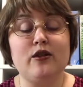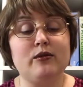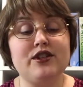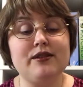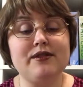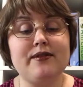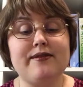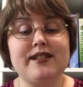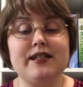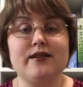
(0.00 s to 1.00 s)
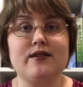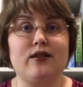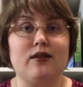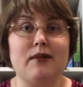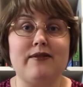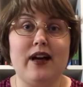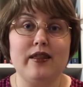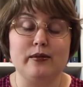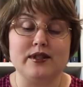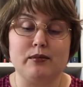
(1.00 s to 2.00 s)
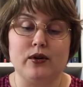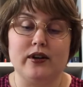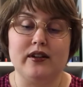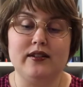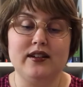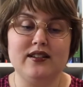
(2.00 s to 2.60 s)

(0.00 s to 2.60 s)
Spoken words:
When she was 15 years old, my father was born,